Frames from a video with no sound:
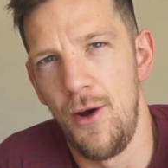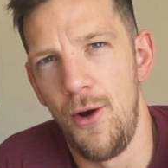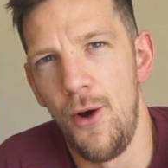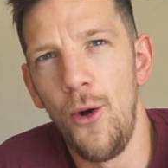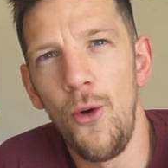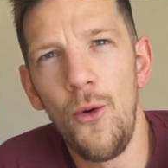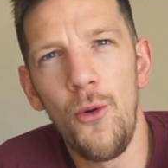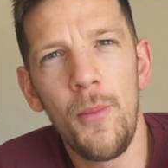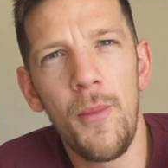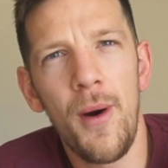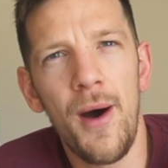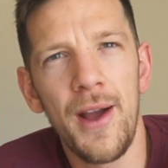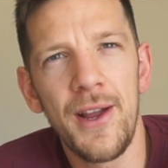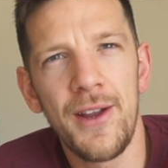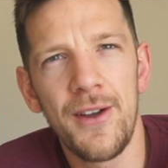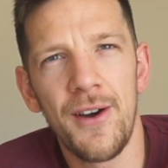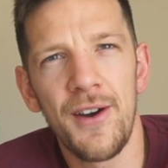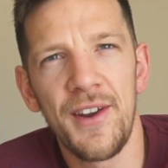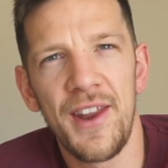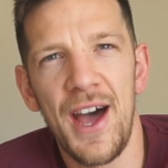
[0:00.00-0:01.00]
Oh my
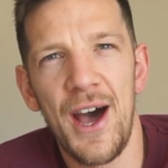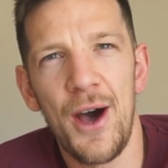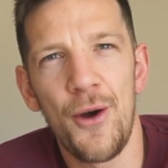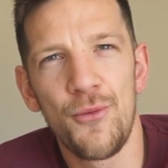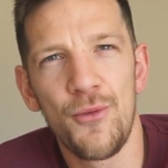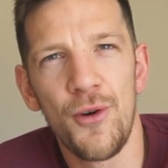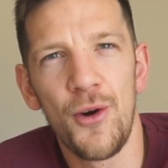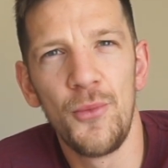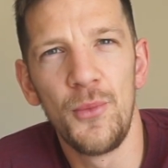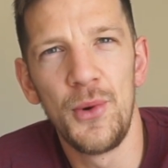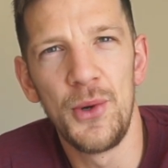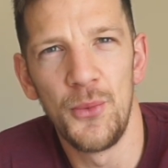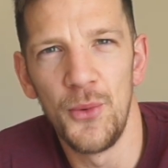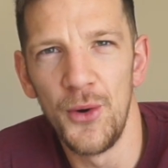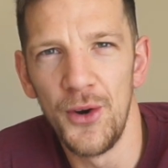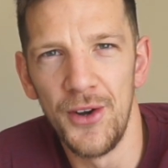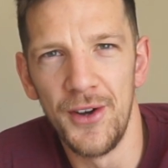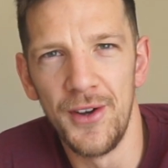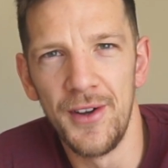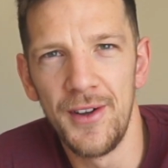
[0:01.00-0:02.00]
god, how wrong we
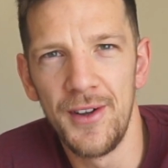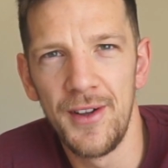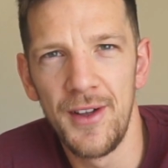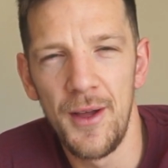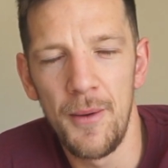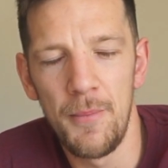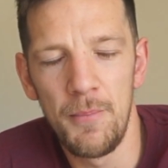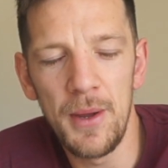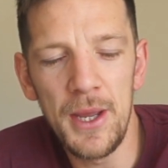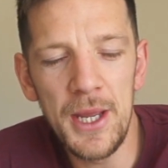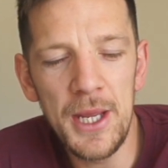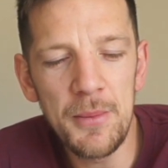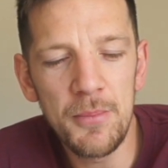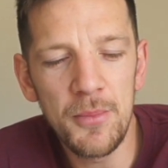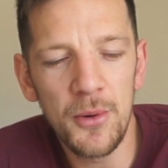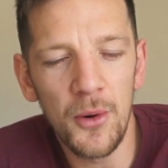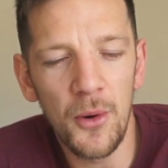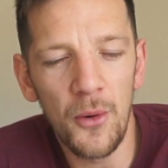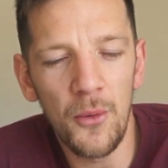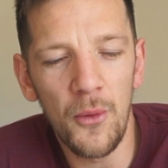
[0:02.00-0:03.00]
were.
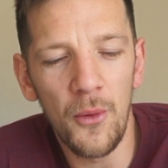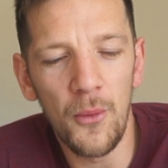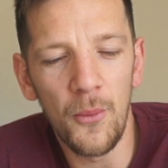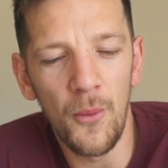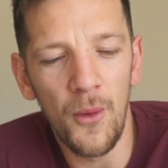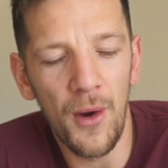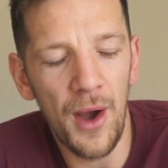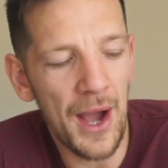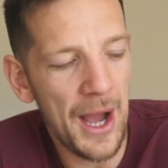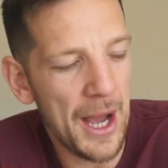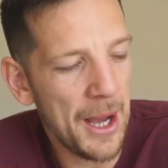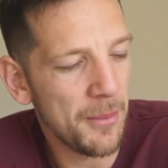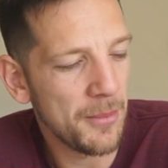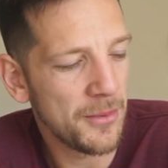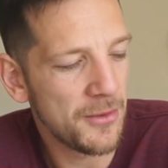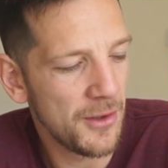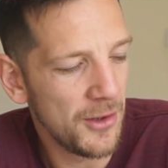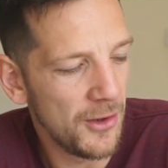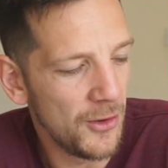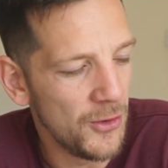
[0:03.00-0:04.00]
People were
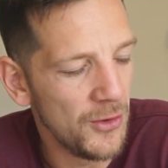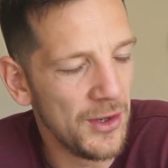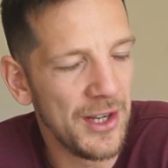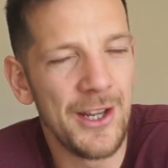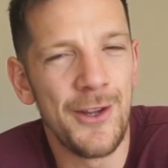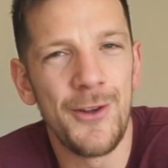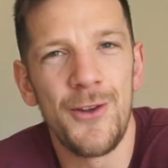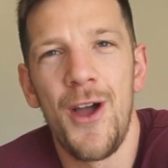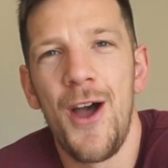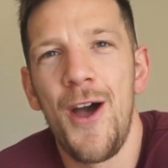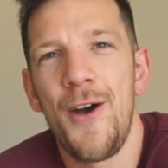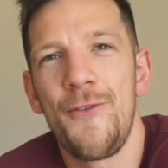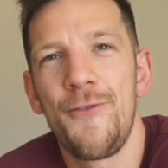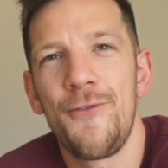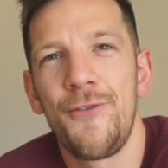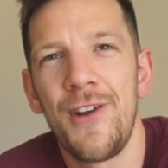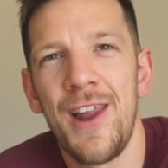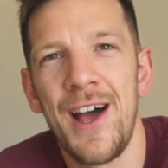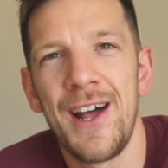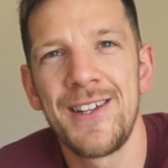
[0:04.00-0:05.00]
absolutely
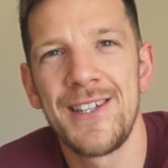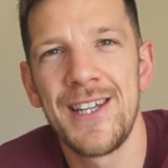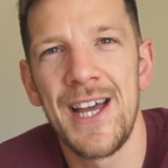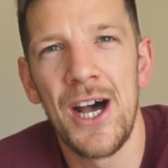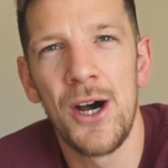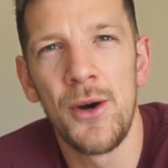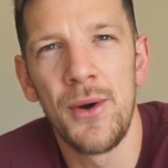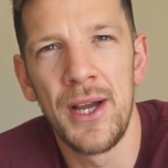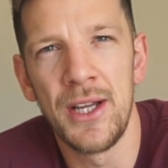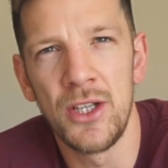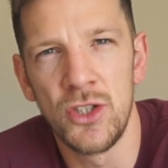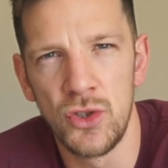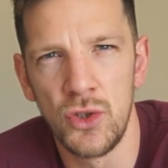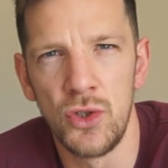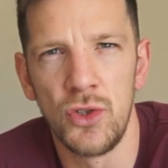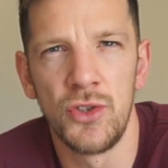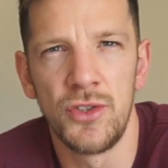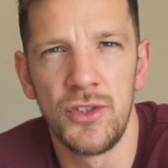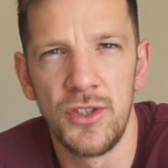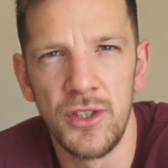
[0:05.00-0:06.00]
flat out
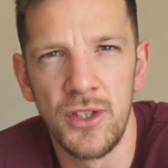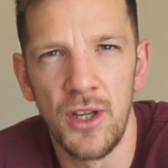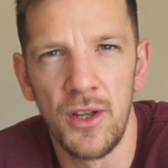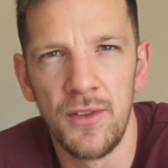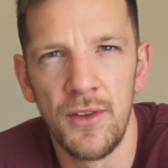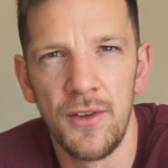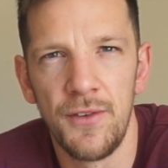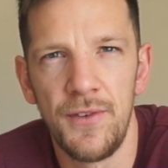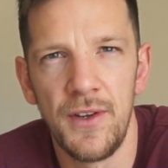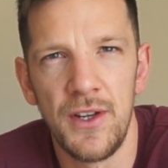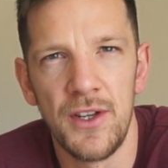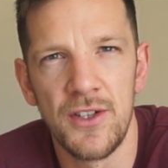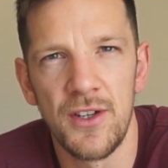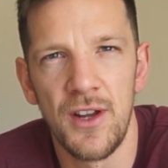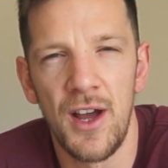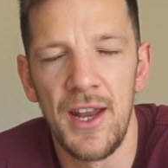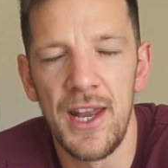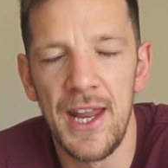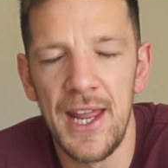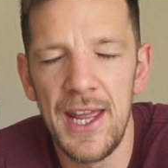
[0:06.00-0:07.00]
exhausted on the finish
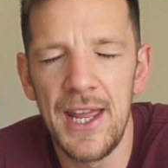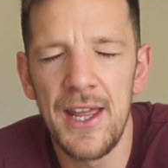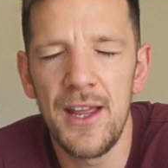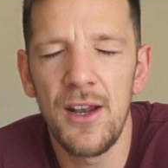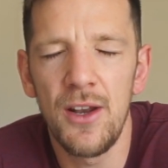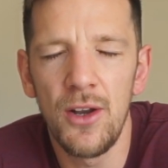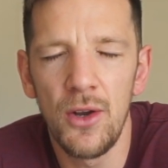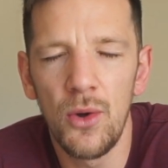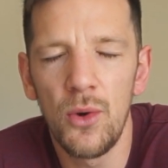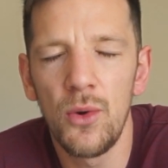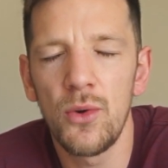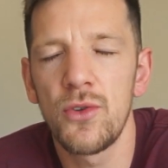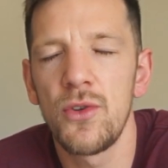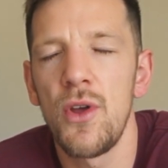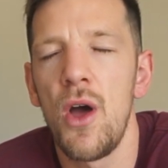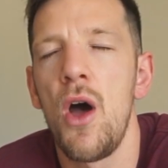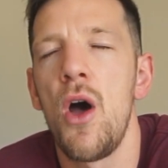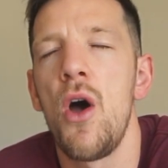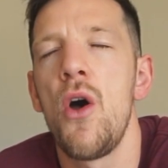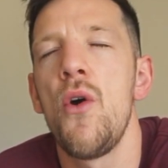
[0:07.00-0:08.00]
line. It looked
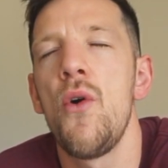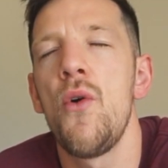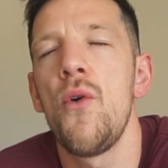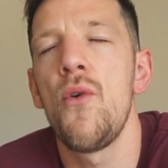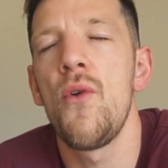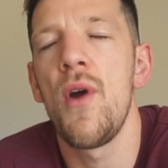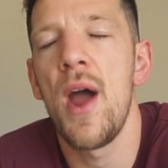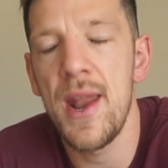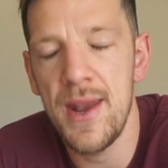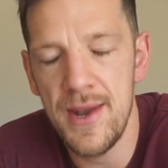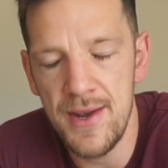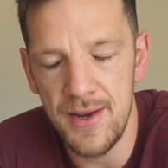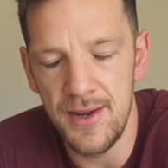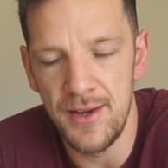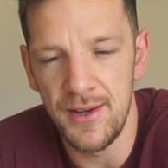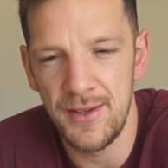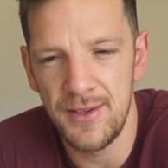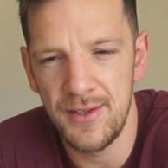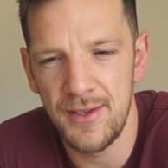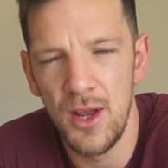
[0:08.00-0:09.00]

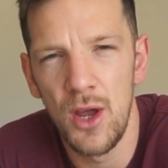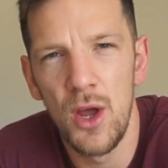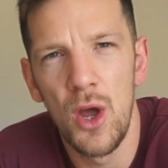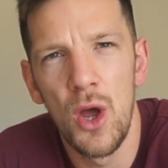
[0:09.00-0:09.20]
horrendous.